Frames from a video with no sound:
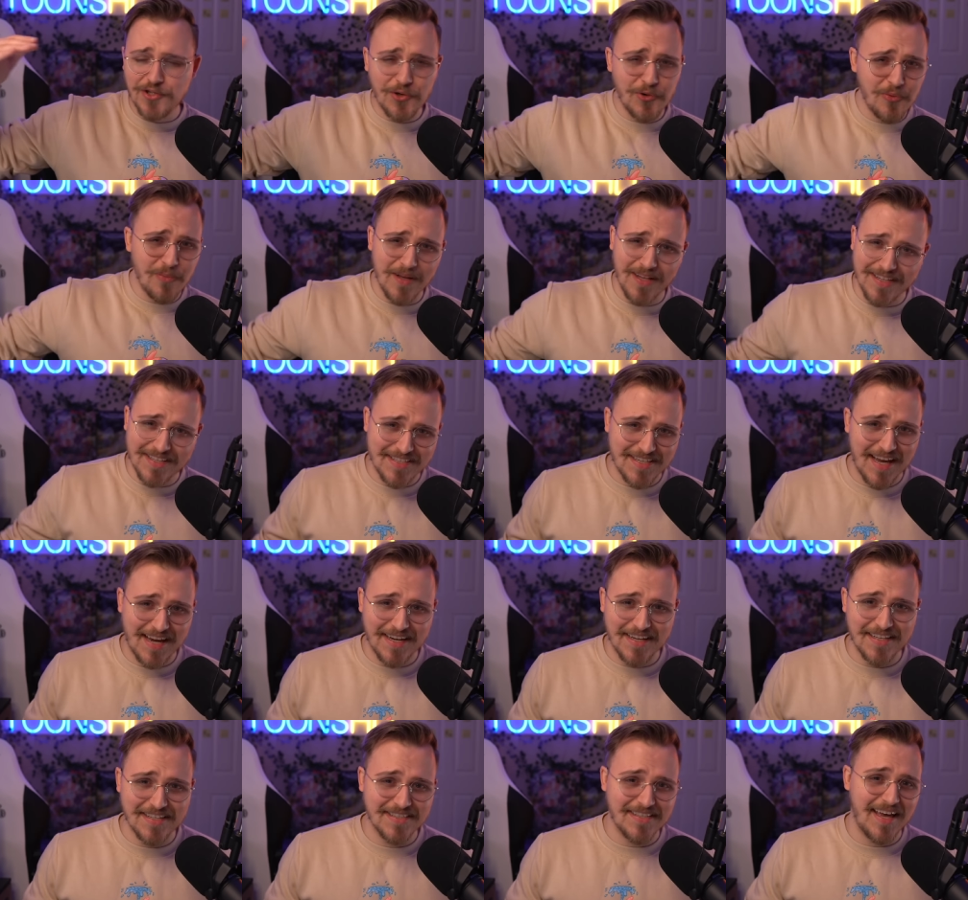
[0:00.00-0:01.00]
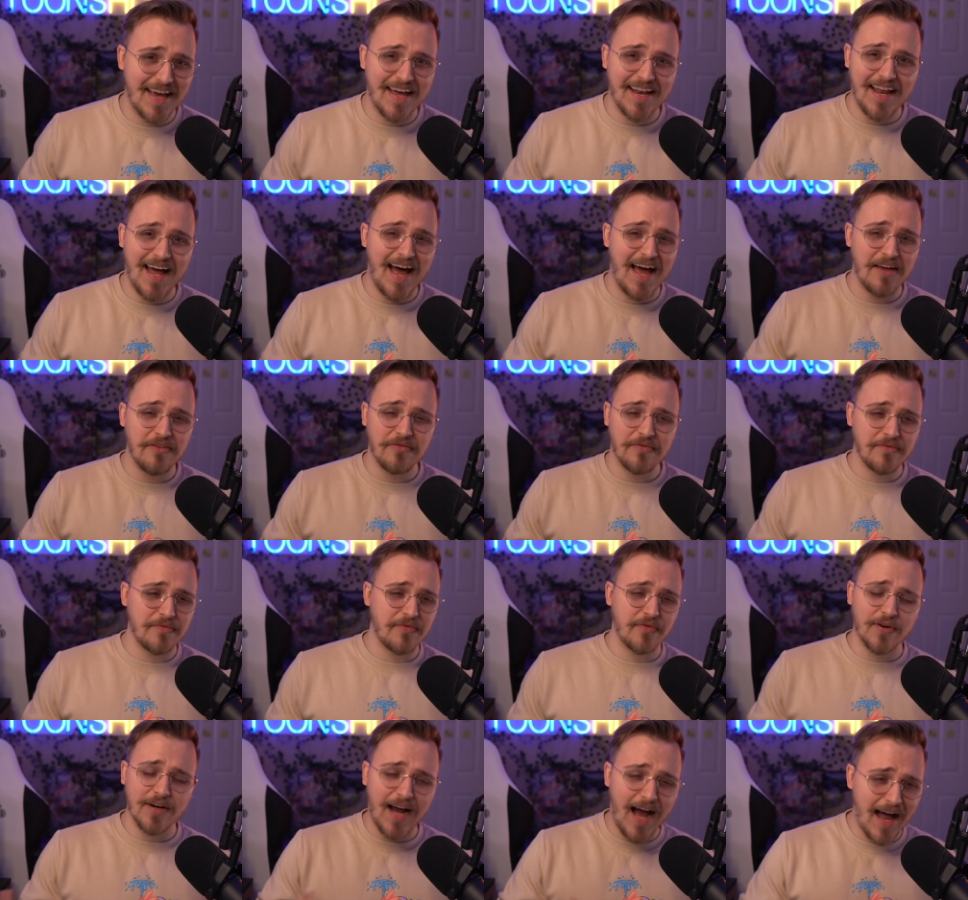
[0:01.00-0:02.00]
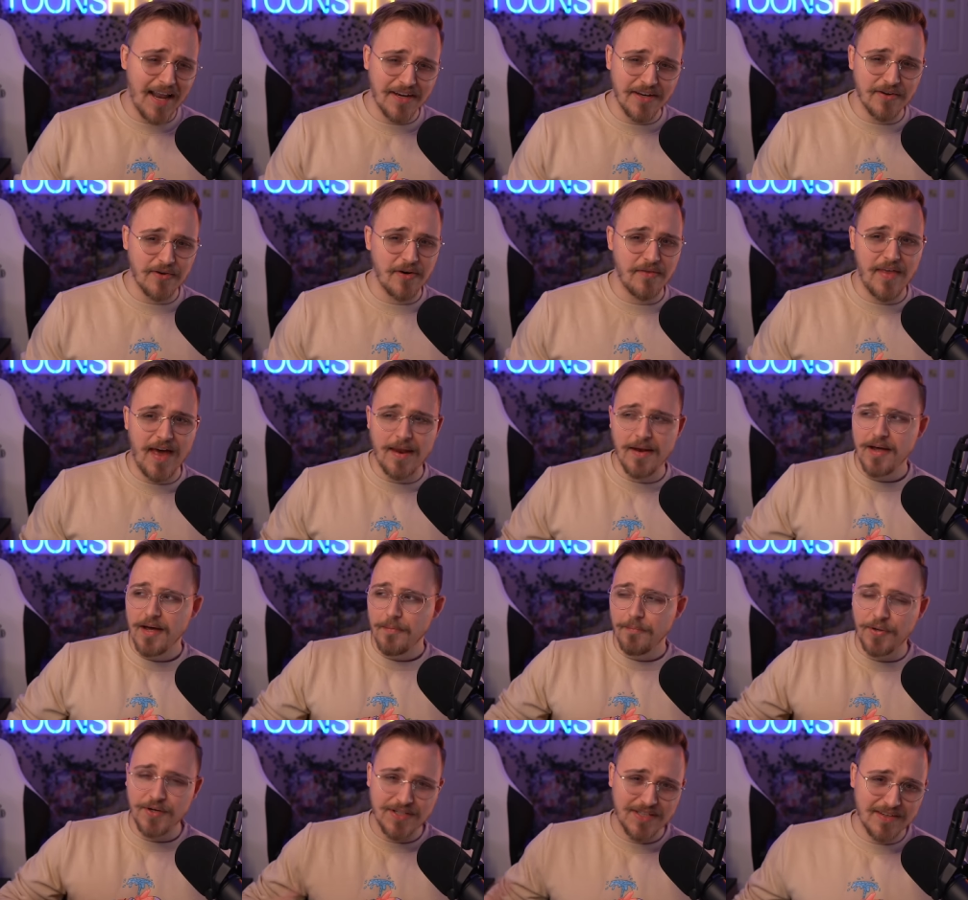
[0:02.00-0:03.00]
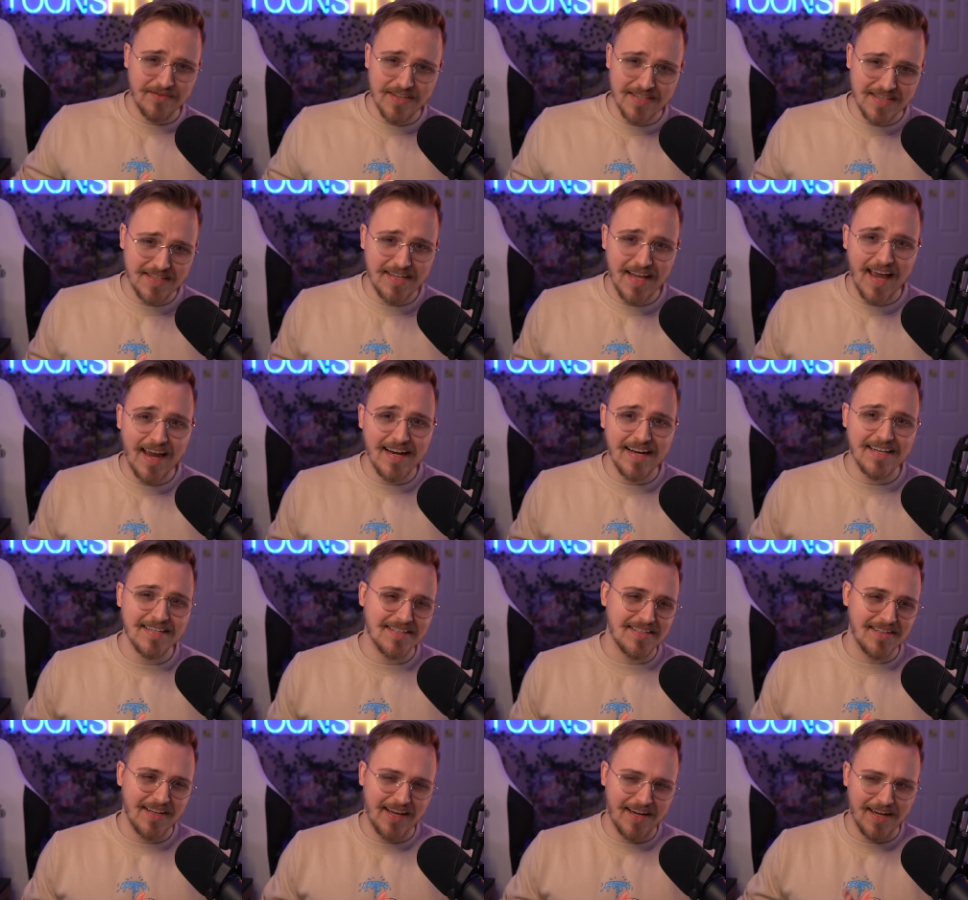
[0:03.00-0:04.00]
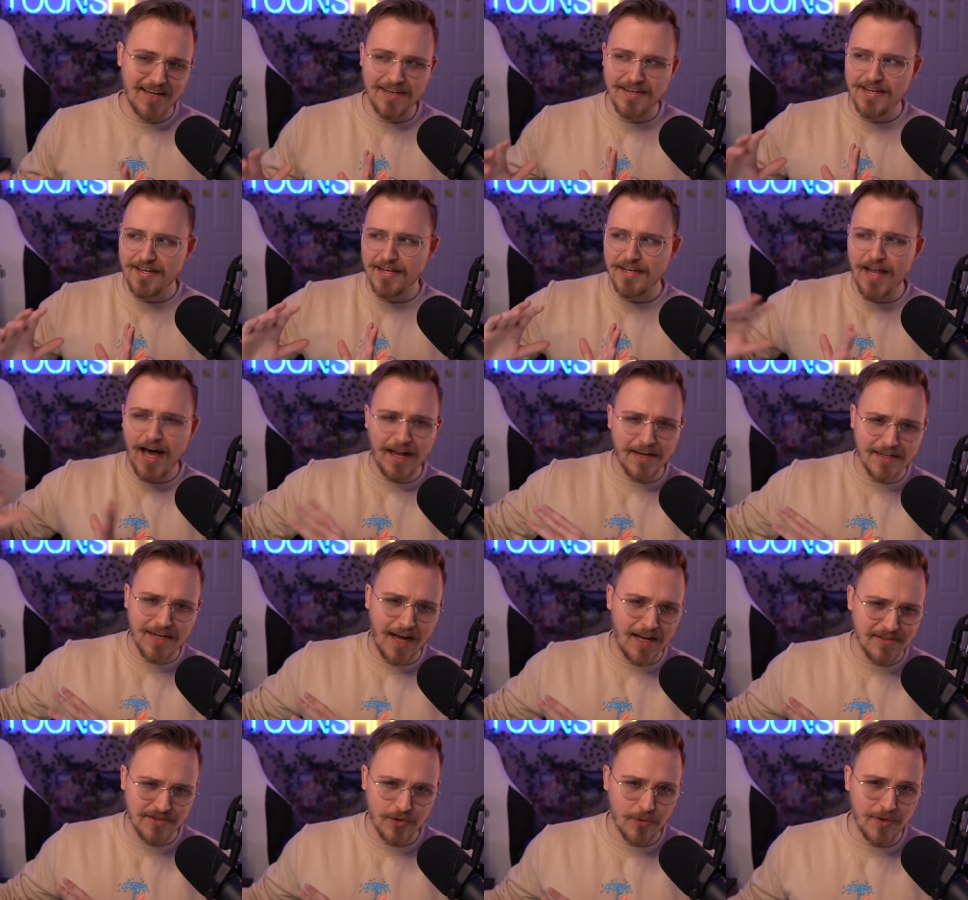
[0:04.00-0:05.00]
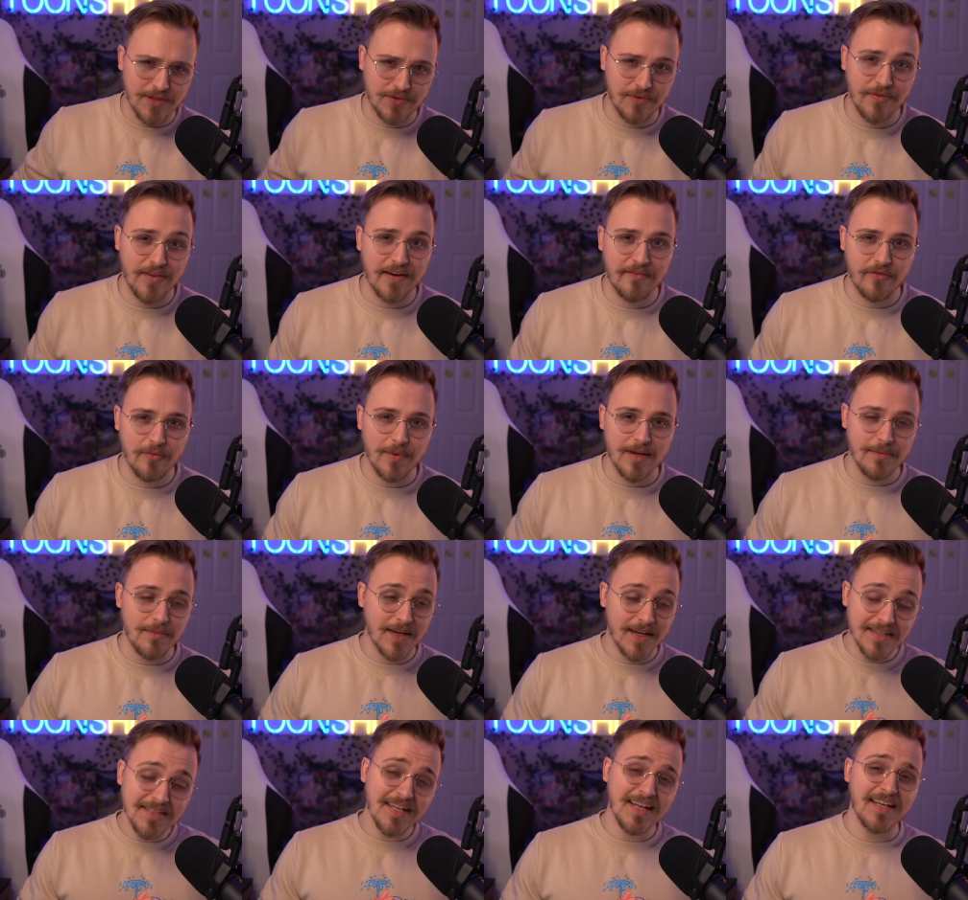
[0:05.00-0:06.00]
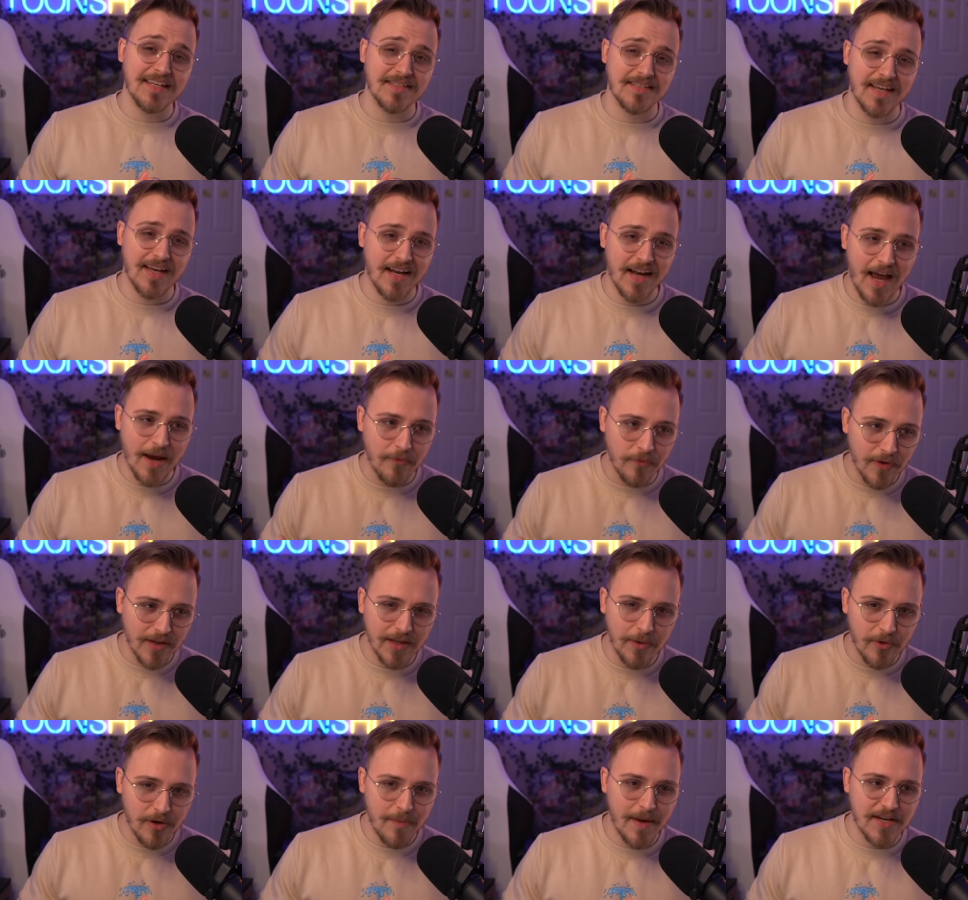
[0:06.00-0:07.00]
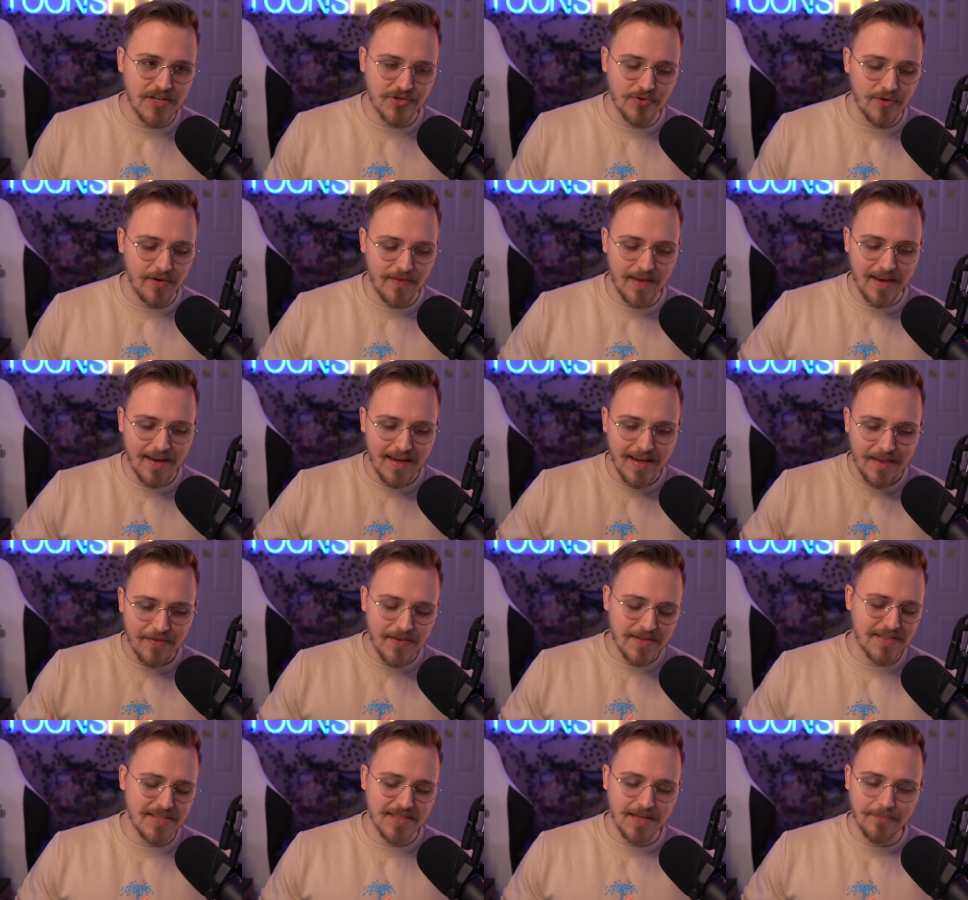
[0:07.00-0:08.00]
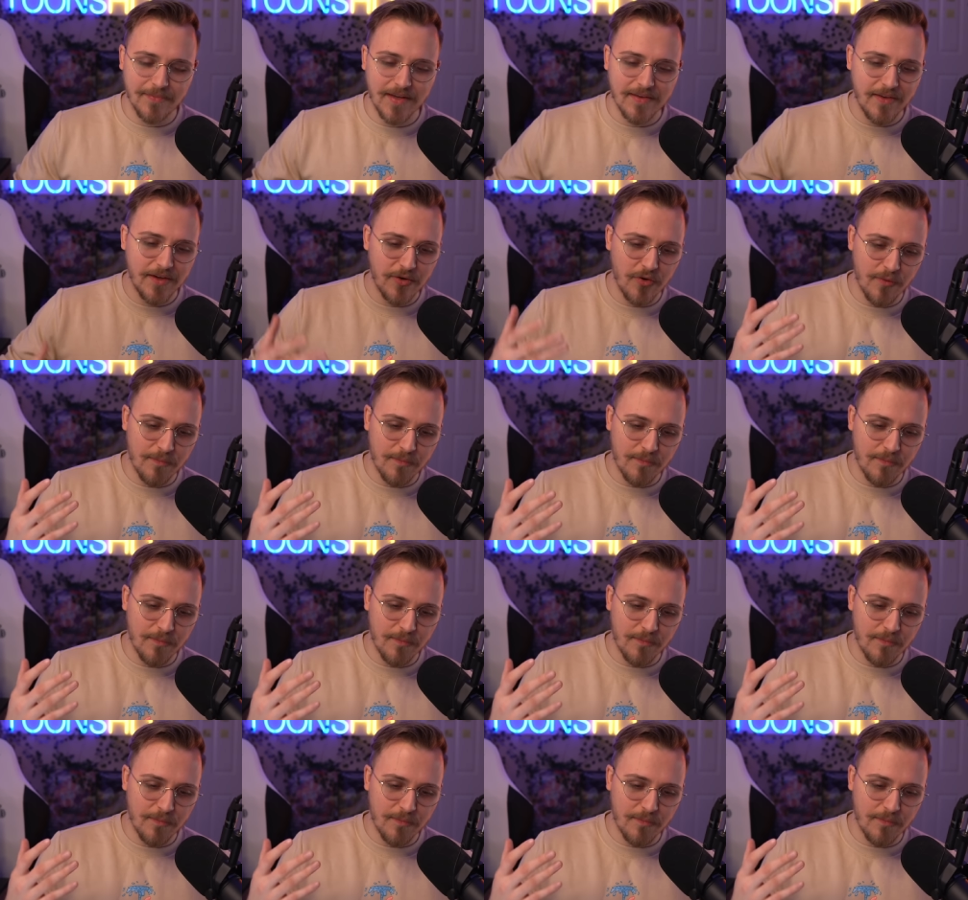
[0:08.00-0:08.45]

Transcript: two milliseconds that I've forgotten or that pushing this date isn't like a non-consequential thing for me because it is. And I really want to make sure that this is something that